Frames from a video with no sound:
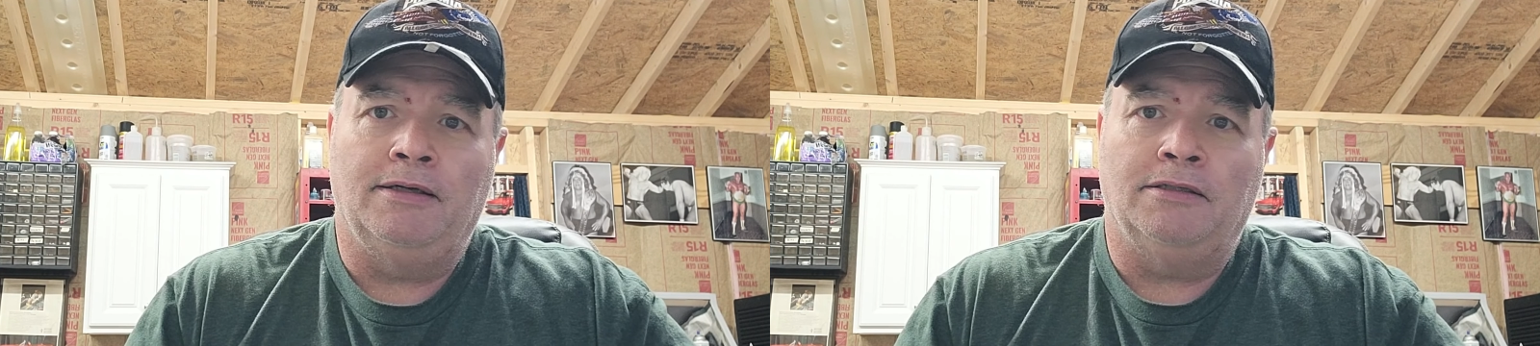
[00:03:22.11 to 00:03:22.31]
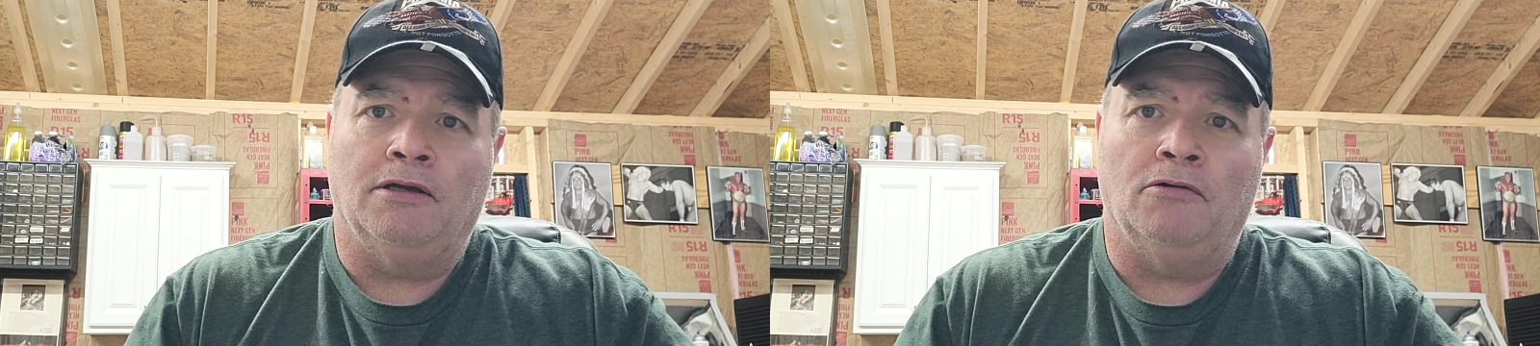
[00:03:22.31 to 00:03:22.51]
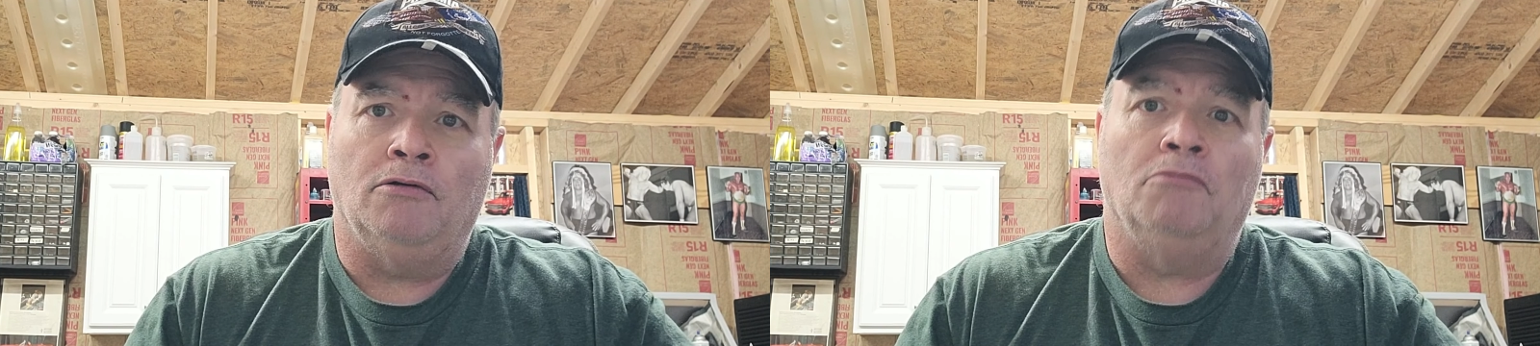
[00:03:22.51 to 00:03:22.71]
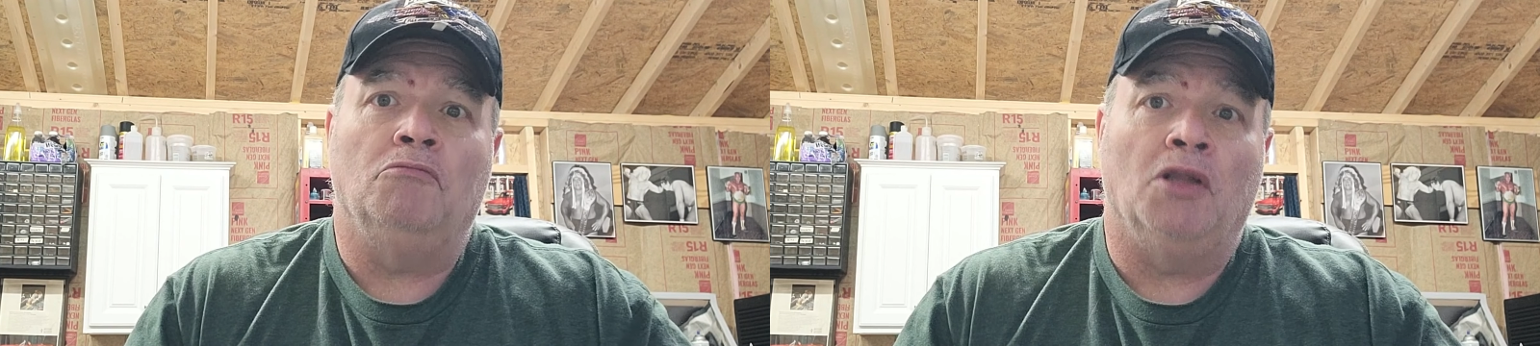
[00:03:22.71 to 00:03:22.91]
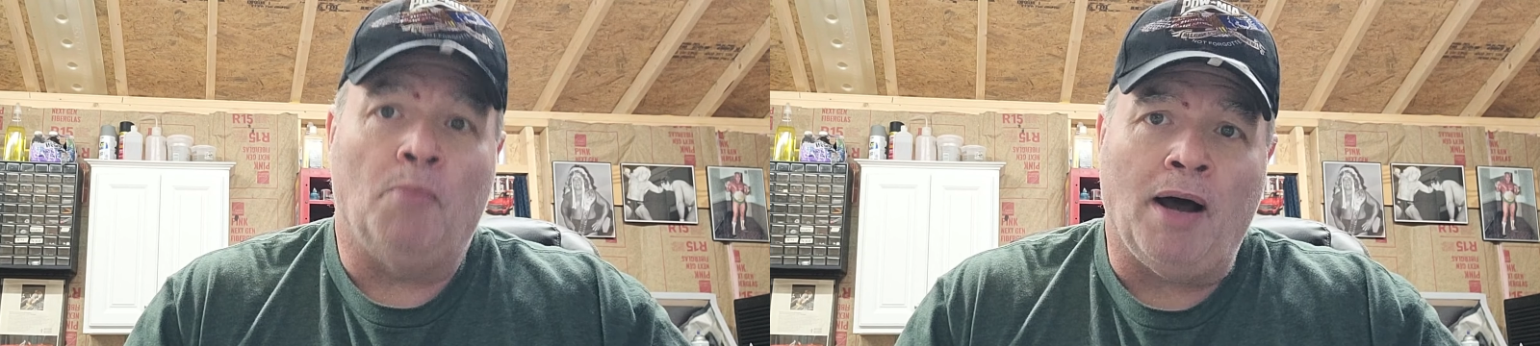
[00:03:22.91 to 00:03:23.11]
So
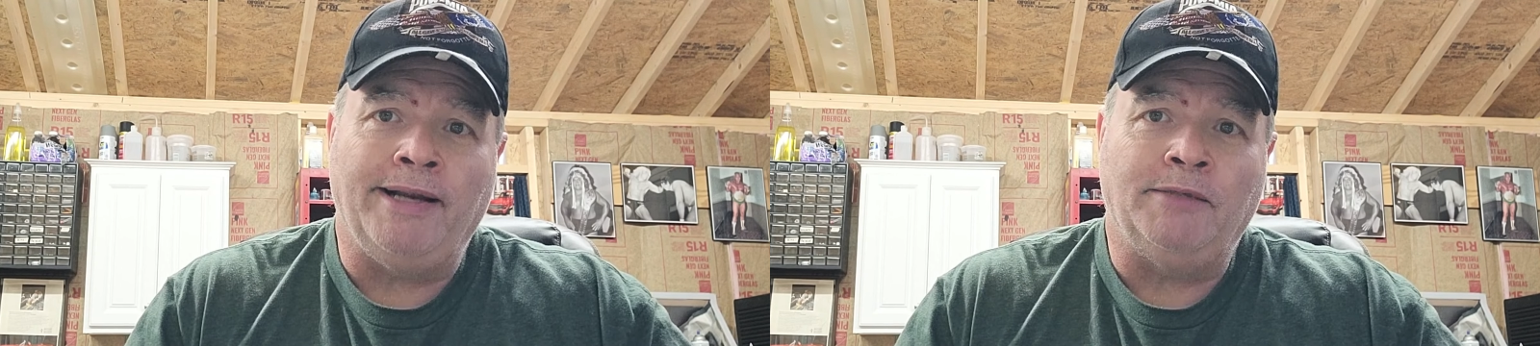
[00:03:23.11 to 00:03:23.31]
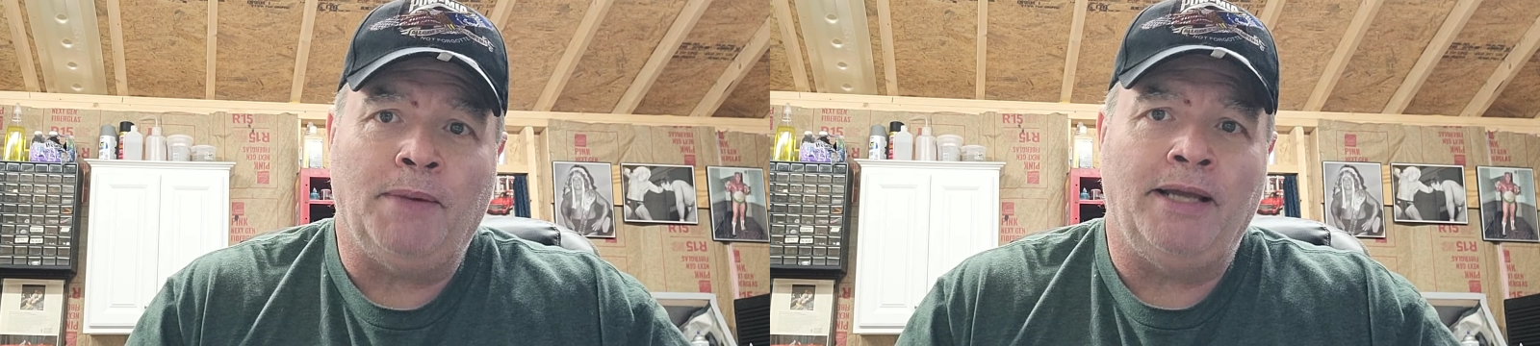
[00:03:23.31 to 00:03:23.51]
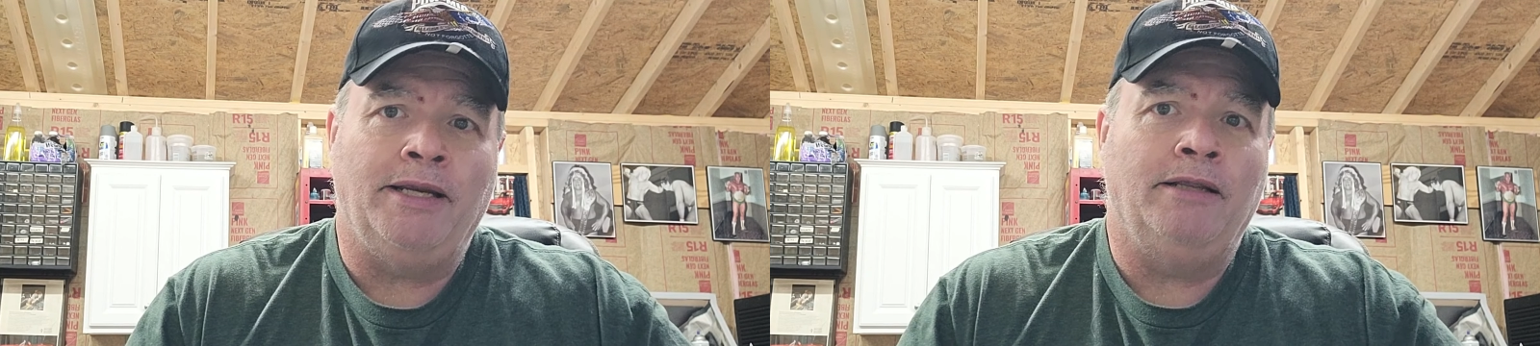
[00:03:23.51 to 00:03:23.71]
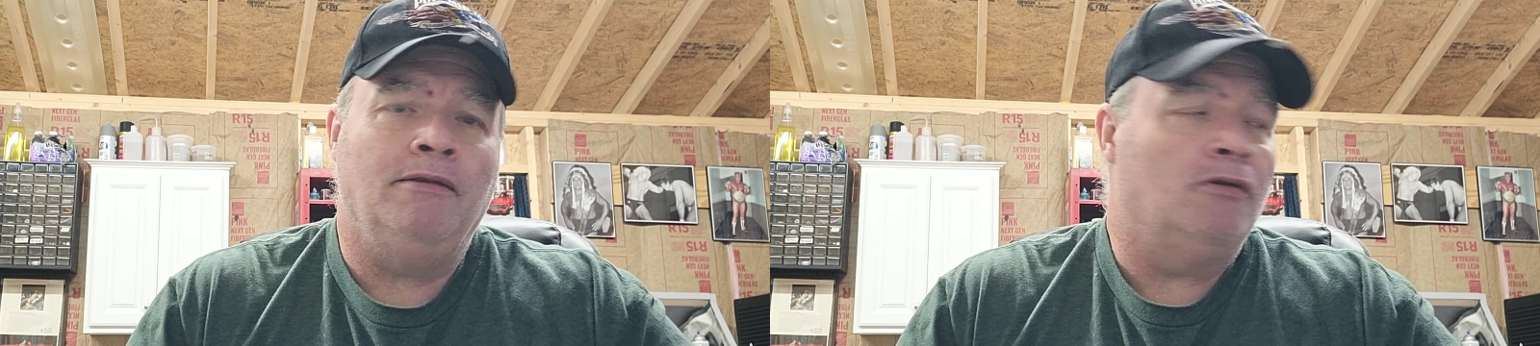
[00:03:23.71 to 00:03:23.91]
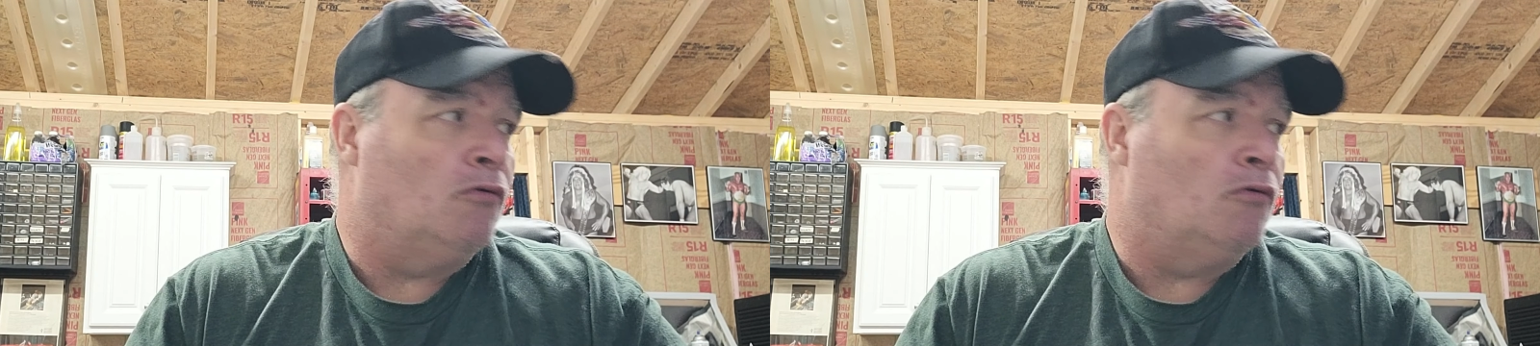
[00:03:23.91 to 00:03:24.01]
the body's painted,